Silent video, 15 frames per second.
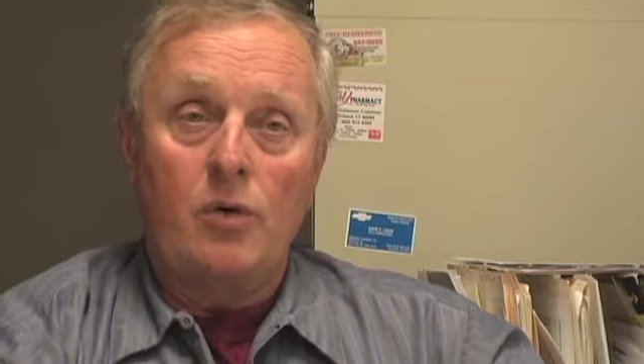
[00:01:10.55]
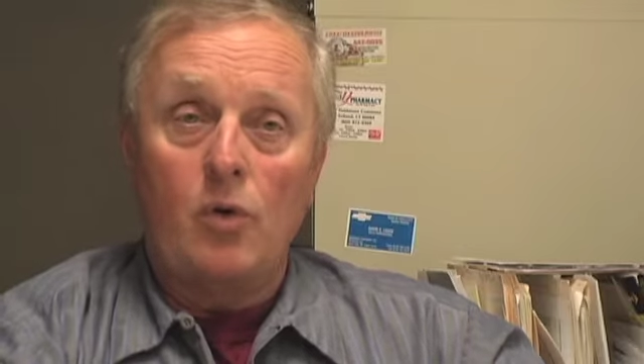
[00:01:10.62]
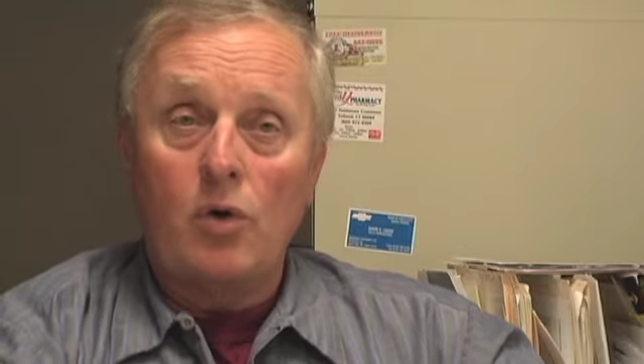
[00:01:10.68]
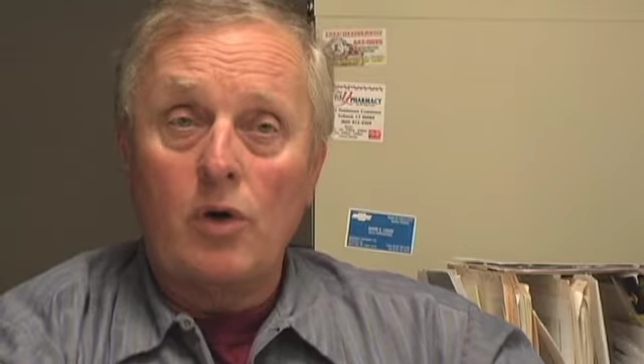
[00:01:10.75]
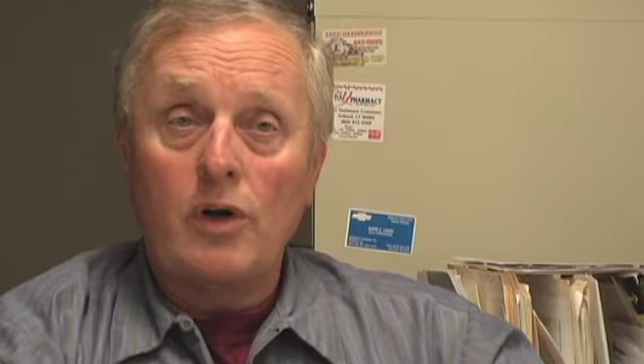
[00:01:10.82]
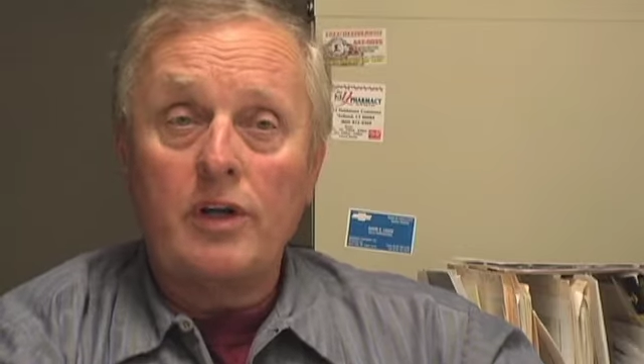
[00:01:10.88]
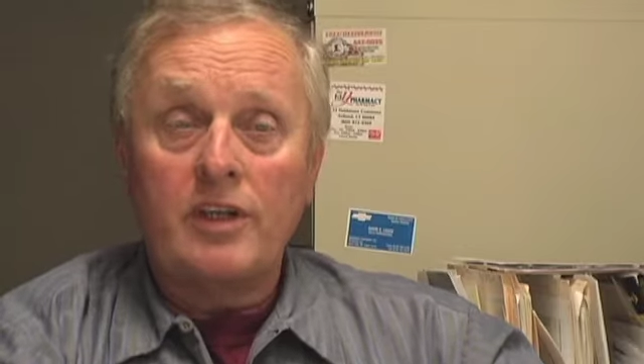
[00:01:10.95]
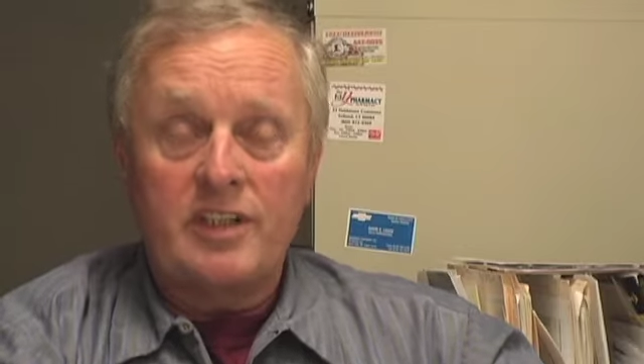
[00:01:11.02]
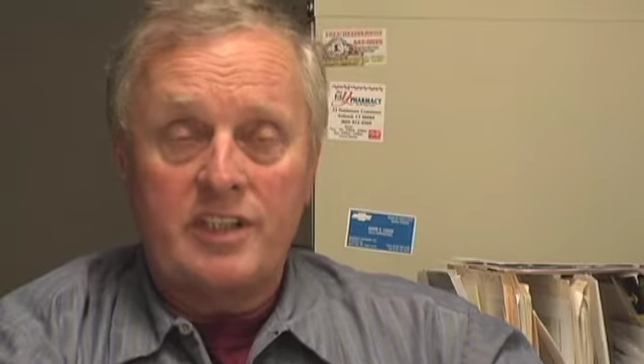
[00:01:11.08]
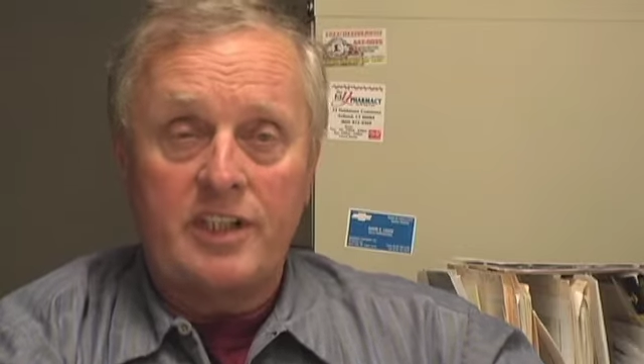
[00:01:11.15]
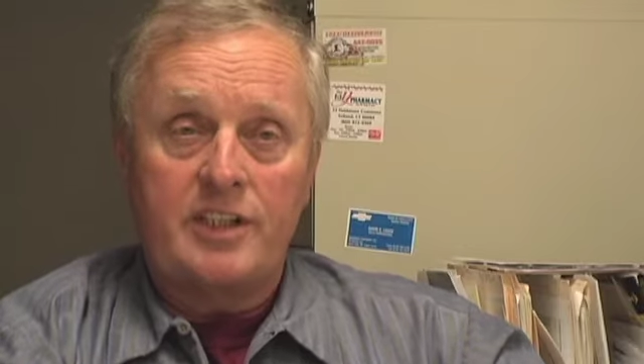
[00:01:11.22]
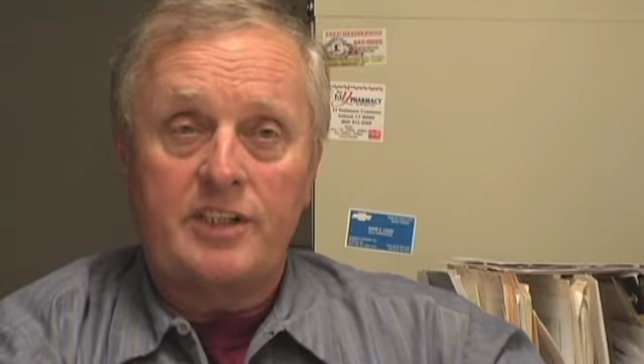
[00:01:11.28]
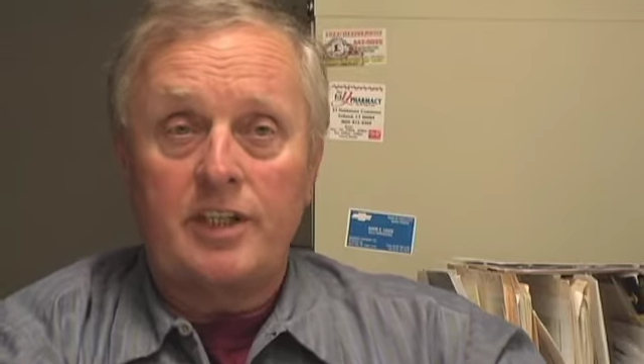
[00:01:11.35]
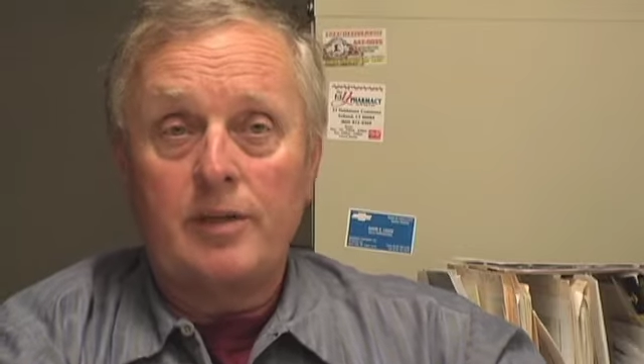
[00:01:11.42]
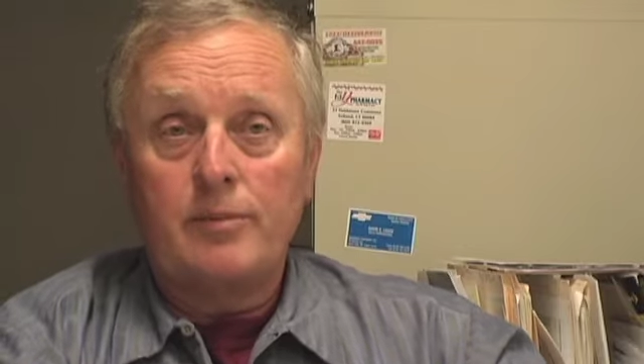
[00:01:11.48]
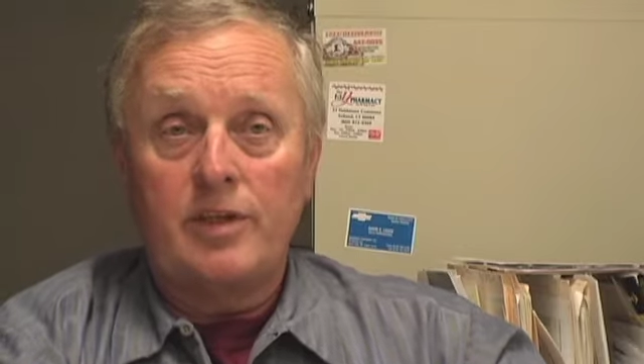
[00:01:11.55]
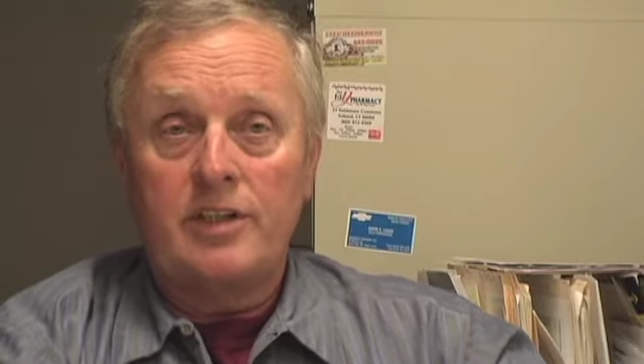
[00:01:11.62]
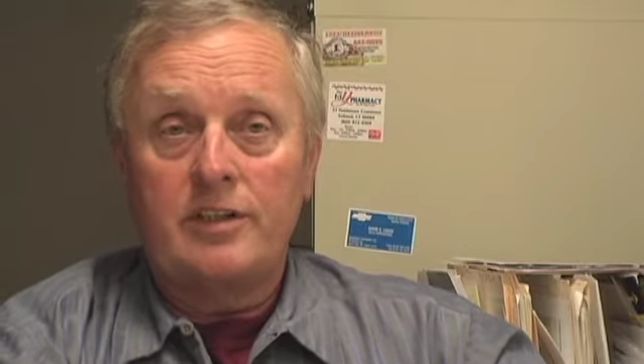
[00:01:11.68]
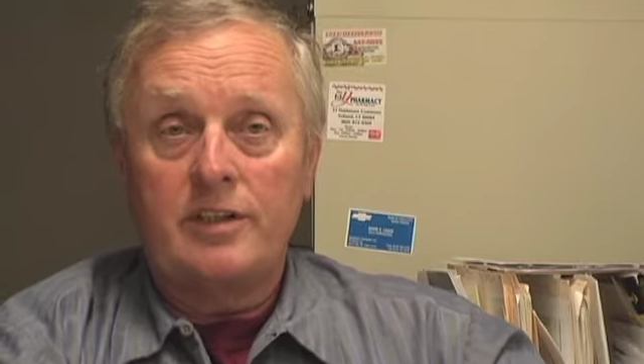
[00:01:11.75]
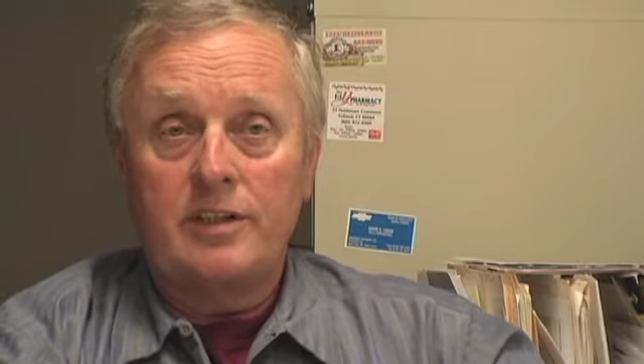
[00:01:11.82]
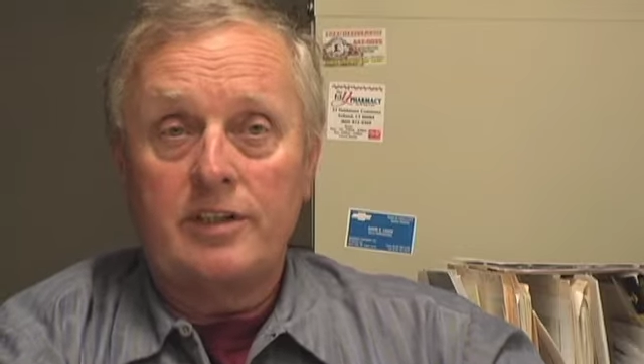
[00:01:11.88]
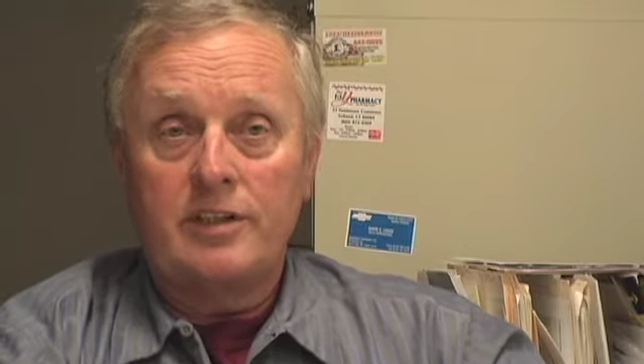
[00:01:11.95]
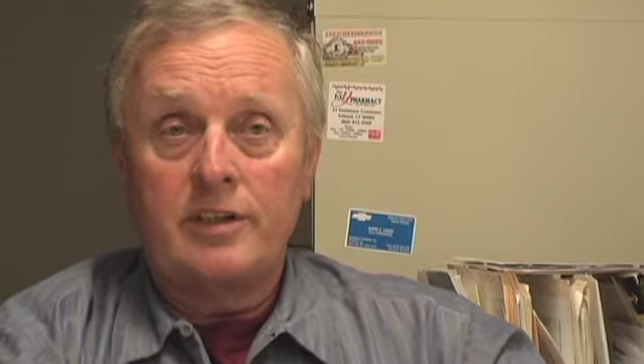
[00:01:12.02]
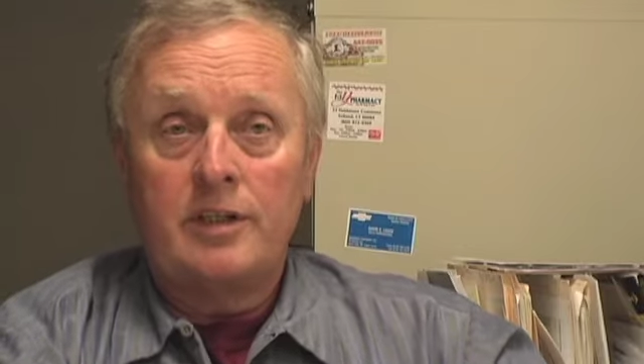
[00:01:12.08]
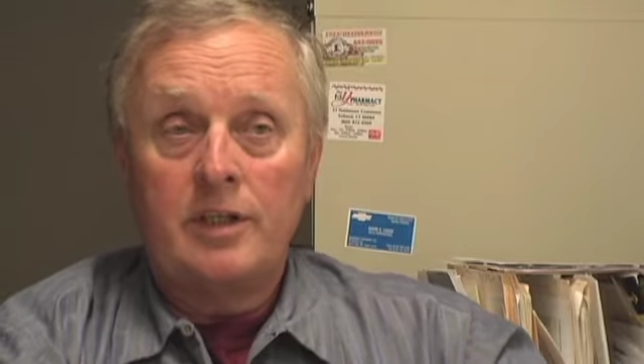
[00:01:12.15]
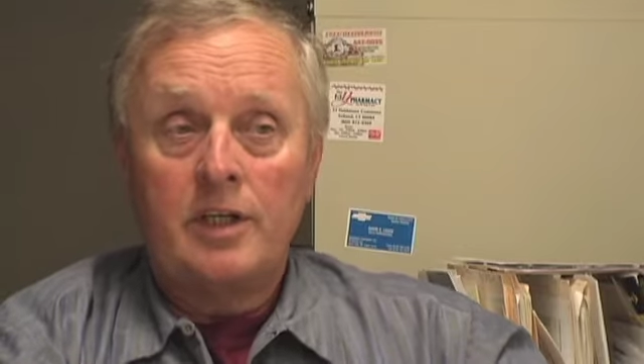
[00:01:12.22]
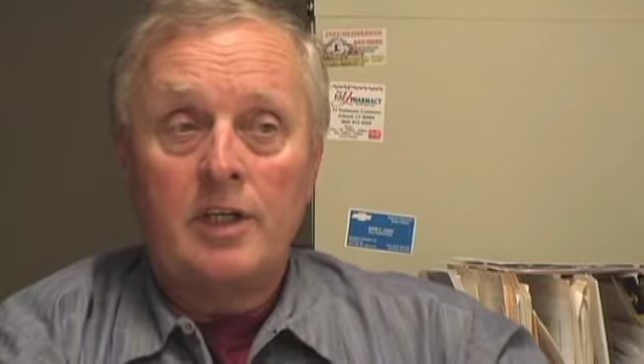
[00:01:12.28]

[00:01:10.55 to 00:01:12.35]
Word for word: or existing business